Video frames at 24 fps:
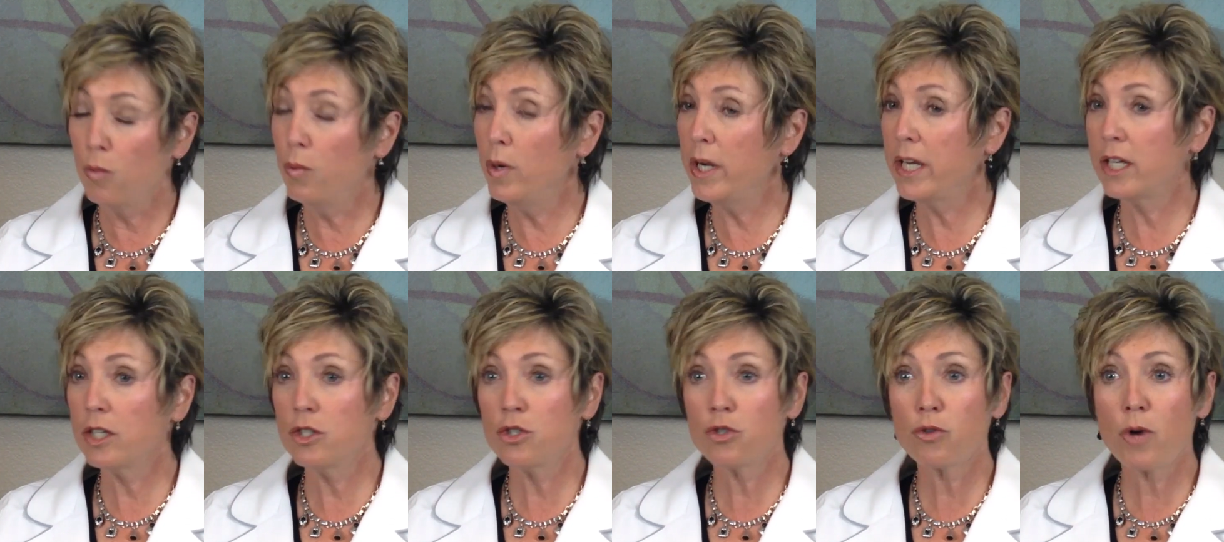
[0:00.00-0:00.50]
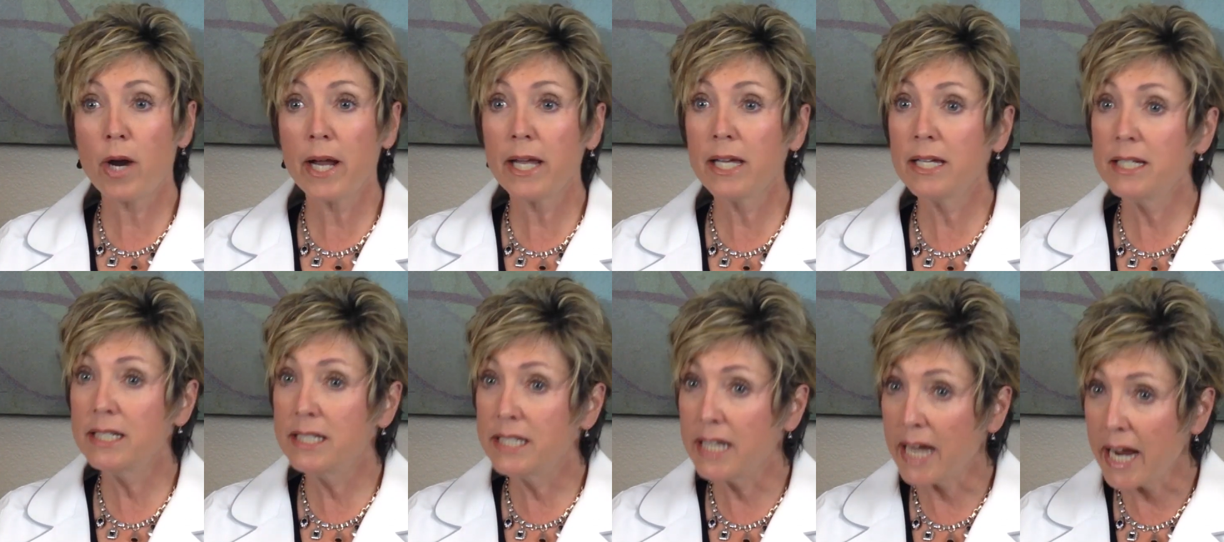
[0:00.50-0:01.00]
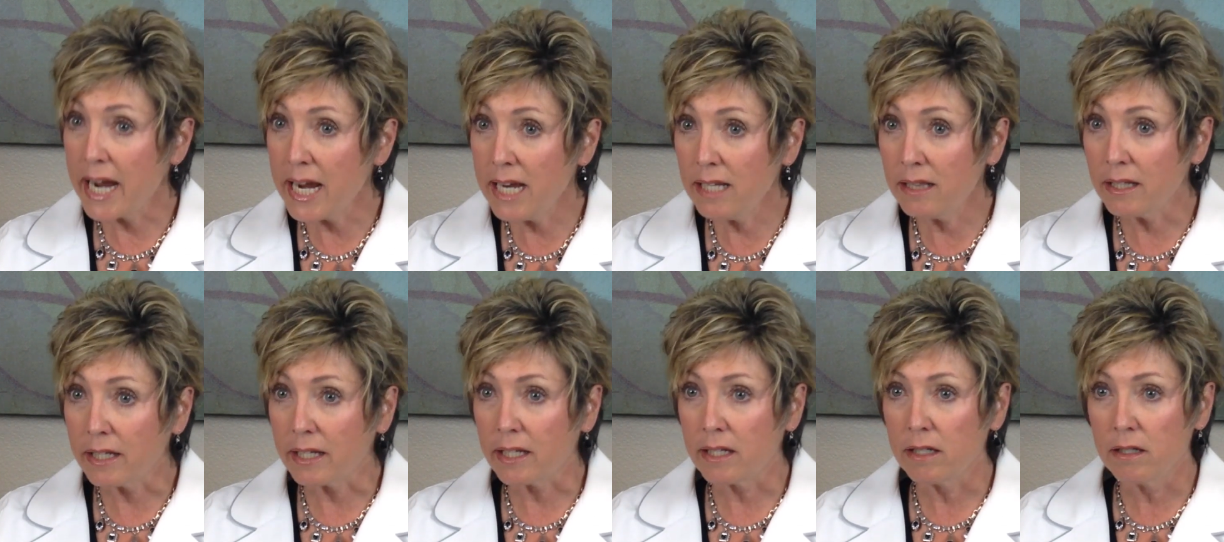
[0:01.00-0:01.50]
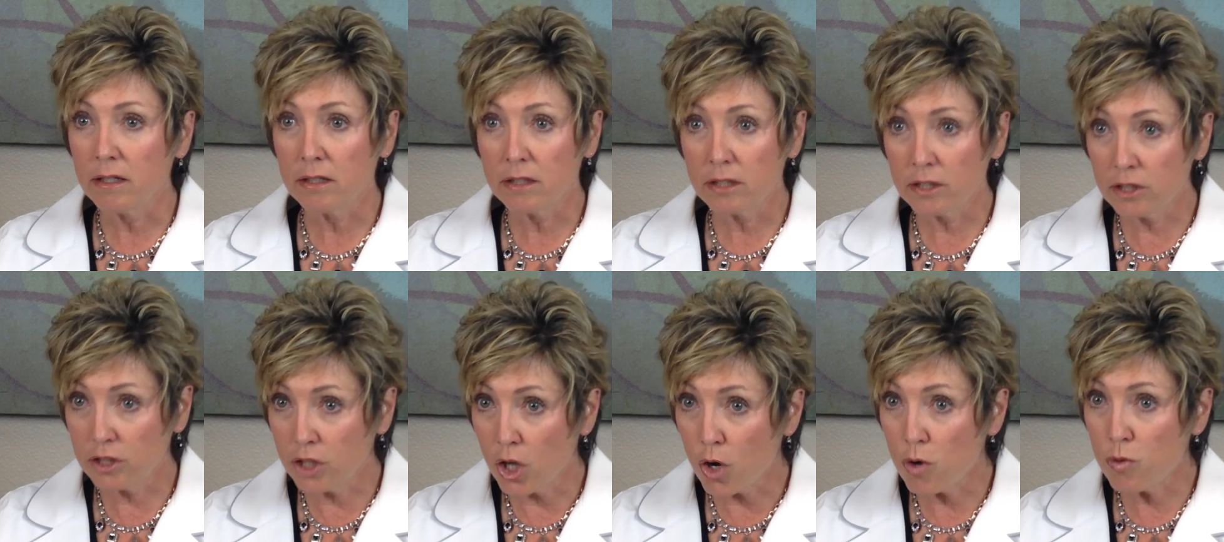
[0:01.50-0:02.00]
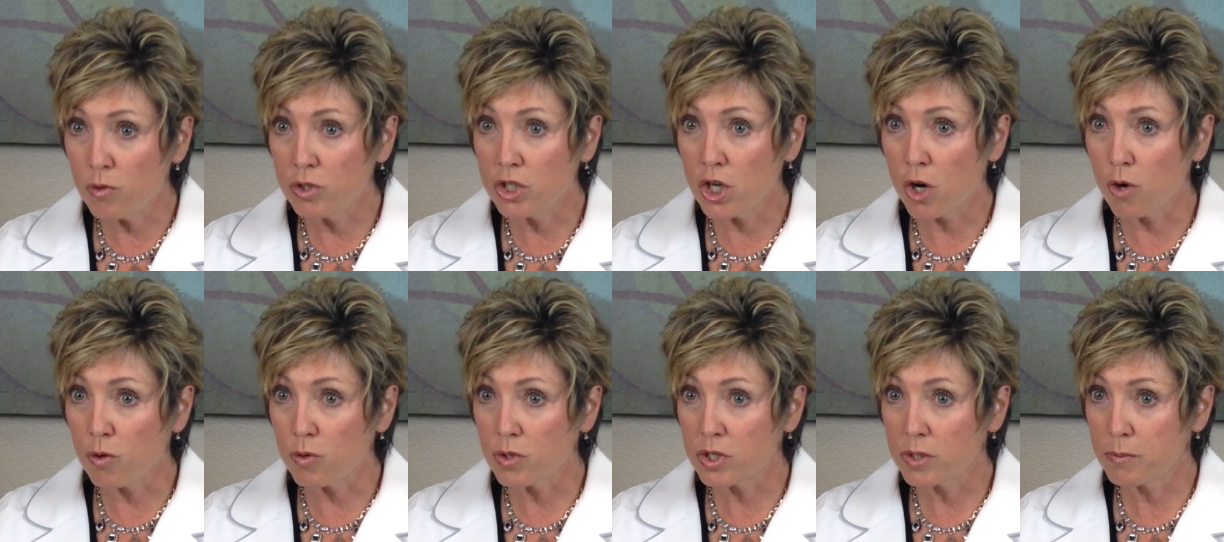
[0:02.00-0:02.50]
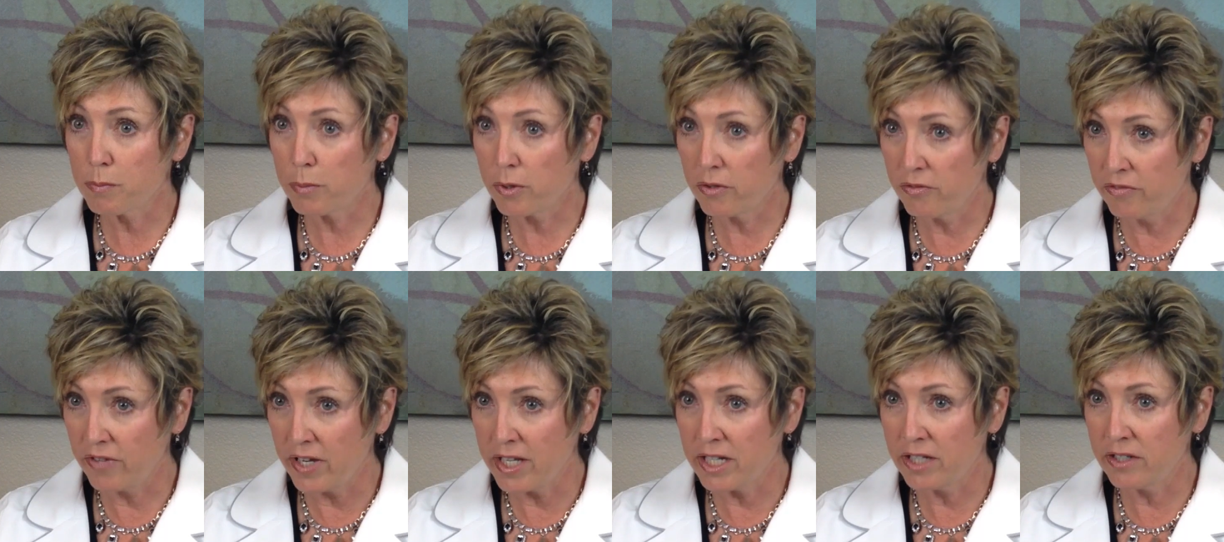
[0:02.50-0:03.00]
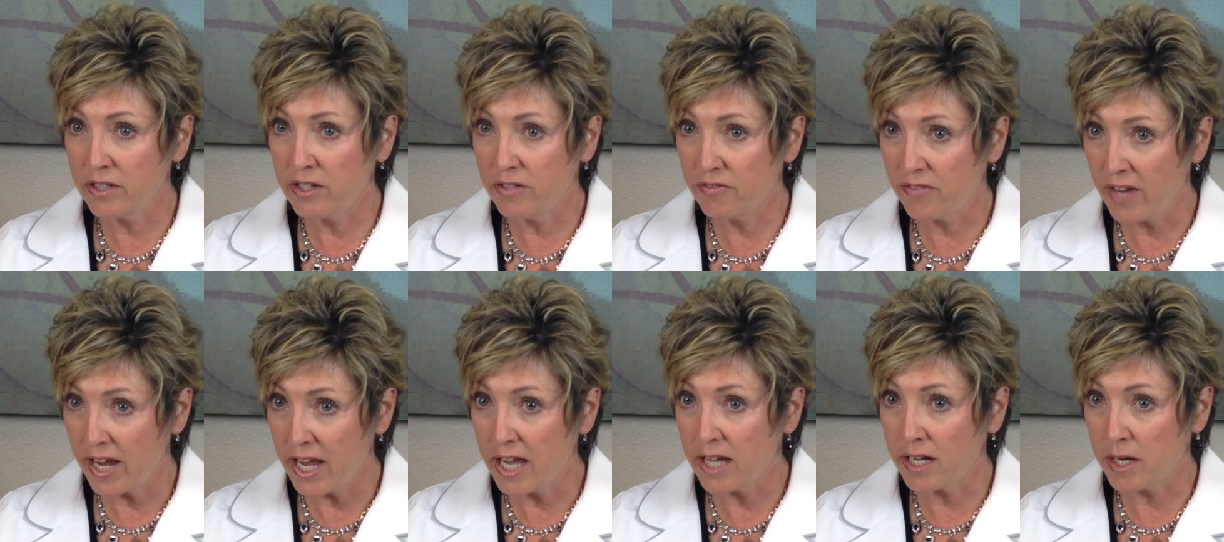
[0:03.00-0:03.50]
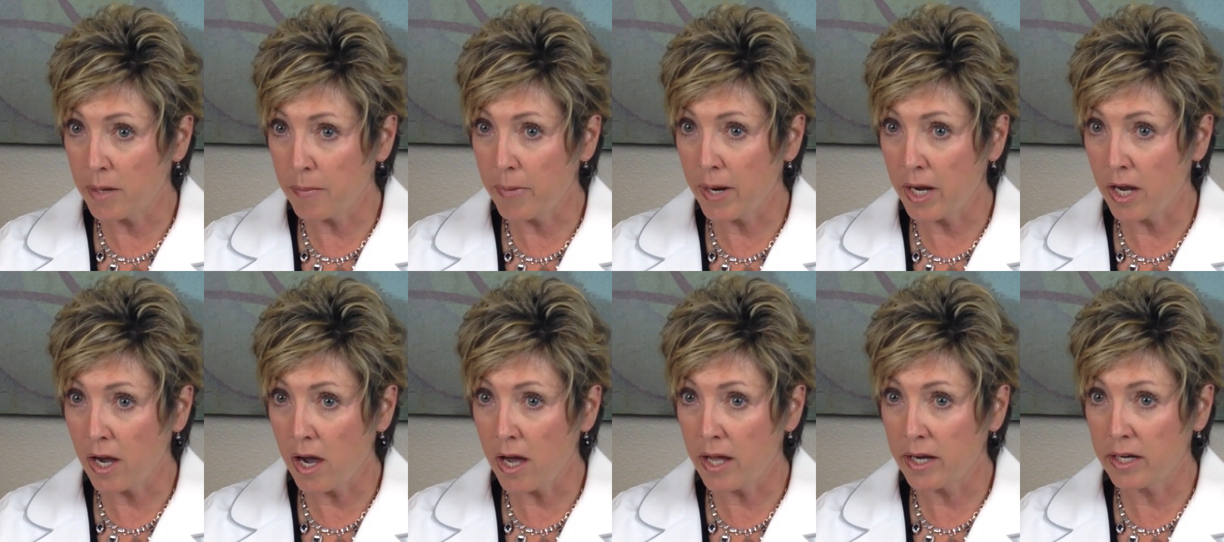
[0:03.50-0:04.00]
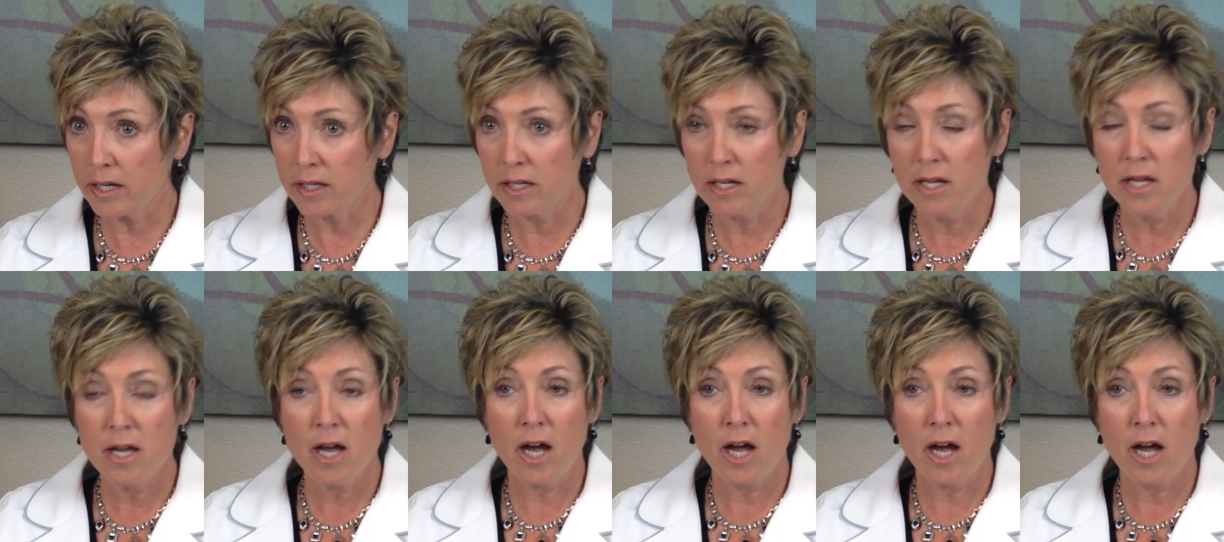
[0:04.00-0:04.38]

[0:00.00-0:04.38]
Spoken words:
We can try a daily low-dose preventative antibiotic,